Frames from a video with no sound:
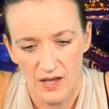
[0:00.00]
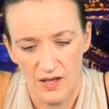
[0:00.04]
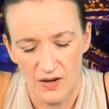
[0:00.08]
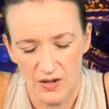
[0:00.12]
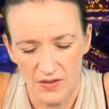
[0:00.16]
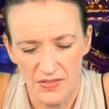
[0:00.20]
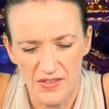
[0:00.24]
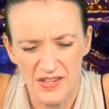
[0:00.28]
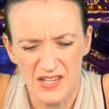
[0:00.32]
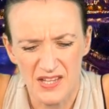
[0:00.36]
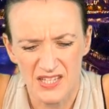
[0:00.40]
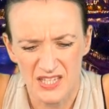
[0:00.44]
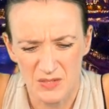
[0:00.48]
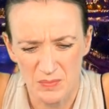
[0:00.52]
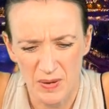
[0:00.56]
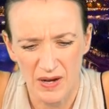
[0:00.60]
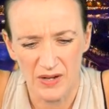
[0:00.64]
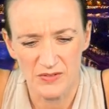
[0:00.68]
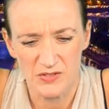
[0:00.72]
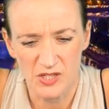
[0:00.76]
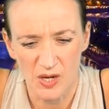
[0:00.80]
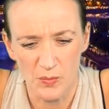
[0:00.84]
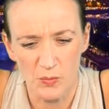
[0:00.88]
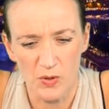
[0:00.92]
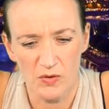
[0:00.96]
And I think it's
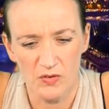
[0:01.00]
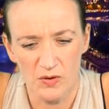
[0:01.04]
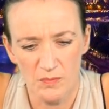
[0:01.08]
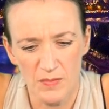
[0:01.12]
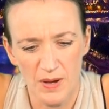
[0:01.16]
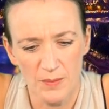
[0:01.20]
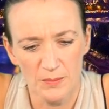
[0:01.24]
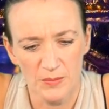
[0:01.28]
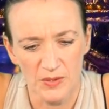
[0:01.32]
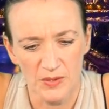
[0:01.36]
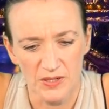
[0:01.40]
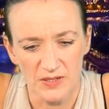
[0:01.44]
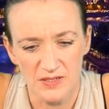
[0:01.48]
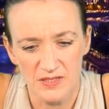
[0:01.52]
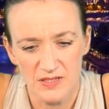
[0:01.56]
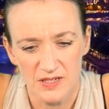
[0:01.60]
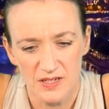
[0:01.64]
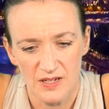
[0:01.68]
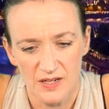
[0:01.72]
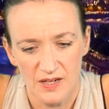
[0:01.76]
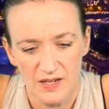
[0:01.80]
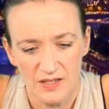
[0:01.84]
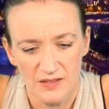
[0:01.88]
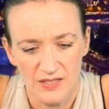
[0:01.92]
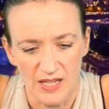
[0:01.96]
about time we remembered
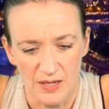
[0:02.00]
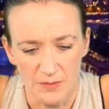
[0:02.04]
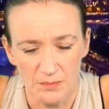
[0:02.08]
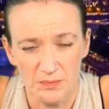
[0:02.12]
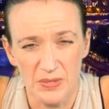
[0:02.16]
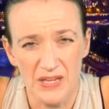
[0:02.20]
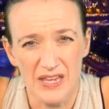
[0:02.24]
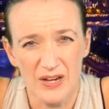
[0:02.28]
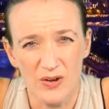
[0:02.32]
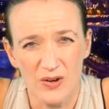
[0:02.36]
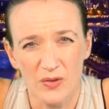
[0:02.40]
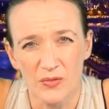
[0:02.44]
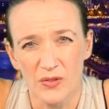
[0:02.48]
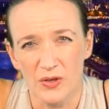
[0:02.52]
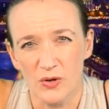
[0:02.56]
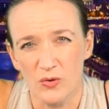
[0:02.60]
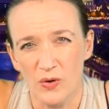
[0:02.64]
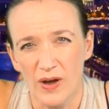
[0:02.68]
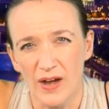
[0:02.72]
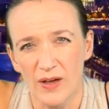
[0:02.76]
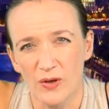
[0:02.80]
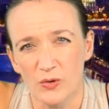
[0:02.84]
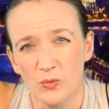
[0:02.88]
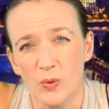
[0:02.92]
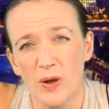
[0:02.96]
that being on the
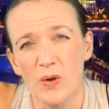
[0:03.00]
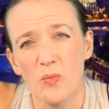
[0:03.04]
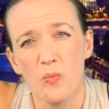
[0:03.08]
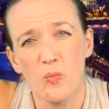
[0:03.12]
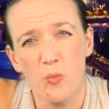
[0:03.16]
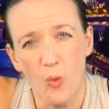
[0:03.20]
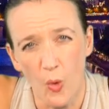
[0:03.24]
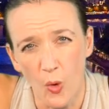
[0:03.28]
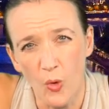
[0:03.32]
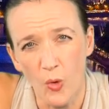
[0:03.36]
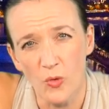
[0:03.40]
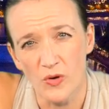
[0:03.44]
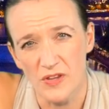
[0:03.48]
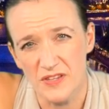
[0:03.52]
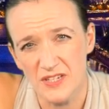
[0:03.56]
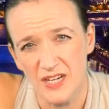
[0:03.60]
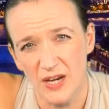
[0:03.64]
ground when a war